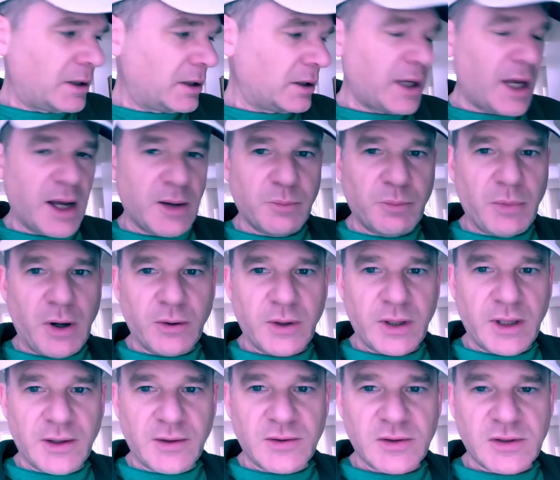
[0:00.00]

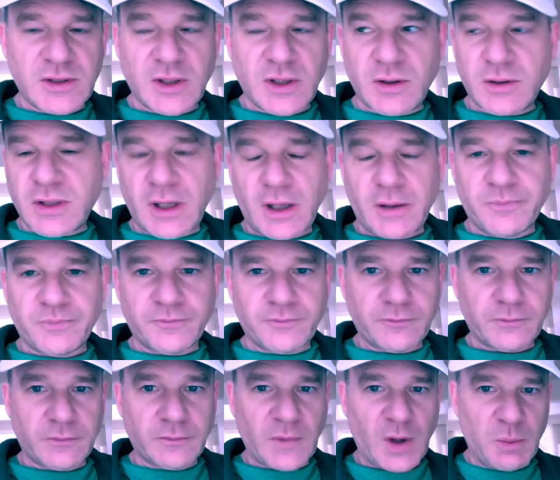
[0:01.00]
Cambodians that
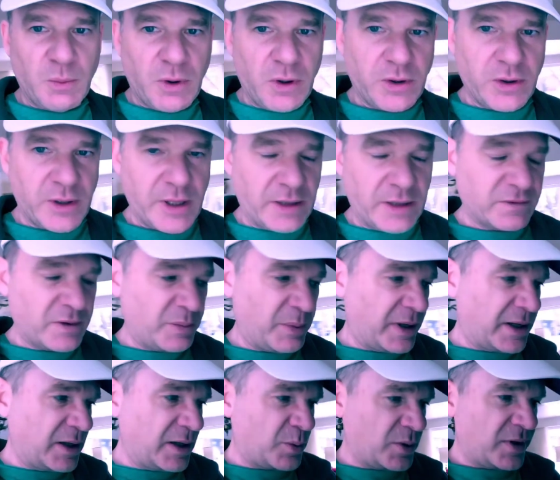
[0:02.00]
murdered
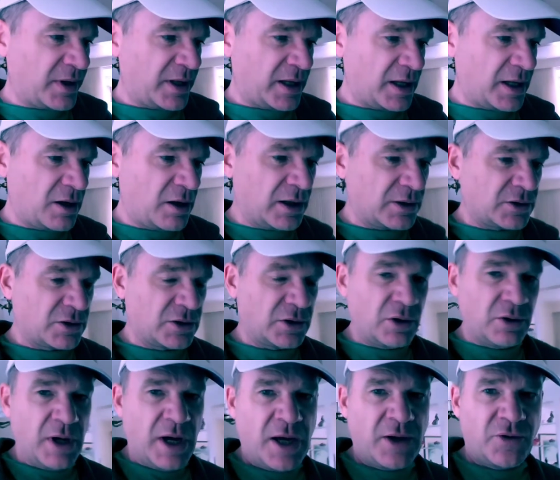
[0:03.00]
everybody? Were they God
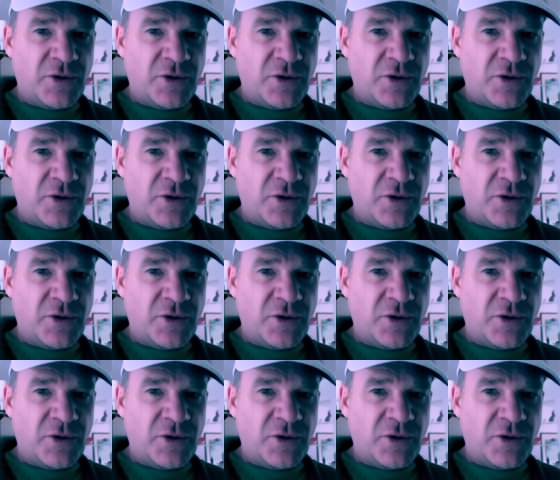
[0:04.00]
too?